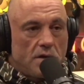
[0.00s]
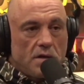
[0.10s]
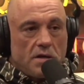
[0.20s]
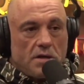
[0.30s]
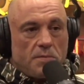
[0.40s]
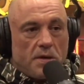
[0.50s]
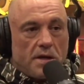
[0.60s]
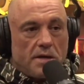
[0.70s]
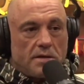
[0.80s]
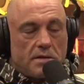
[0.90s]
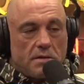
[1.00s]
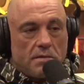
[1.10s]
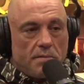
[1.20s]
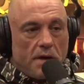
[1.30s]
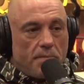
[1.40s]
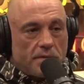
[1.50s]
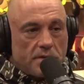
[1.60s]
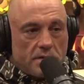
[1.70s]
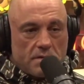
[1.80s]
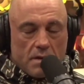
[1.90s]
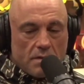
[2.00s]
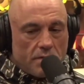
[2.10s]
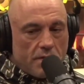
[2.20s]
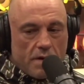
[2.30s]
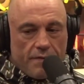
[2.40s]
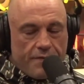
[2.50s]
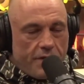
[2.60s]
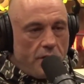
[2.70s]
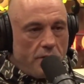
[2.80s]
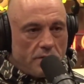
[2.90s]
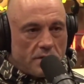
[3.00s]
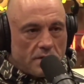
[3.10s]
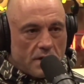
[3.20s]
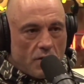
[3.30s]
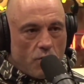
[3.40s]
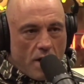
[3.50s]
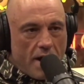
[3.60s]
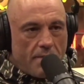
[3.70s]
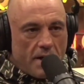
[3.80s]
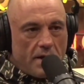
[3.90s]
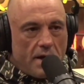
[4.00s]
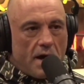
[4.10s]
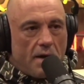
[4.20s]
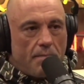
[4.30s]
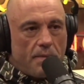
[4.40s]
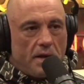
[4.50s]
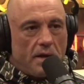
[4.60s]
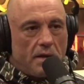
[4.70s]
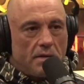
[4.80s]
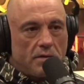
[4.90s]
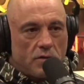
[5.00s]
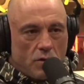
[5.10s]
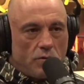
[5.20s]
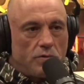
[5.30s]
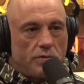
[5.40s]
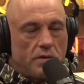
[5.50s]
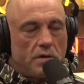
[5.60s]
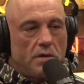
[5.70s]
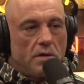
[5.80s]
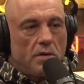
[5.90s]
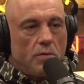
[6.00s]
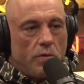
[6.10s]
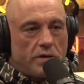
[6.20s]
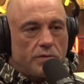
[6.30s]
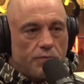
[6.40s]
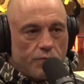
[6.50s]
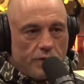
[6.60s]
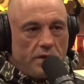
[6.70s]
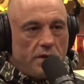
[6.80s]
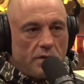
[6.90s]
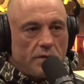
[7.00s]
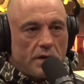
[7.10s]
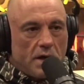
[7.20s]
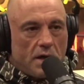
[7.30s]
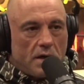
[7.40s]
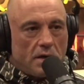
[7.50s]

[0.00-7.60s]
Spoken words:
is because people are confused. It's like, why am I not being told what's really going on?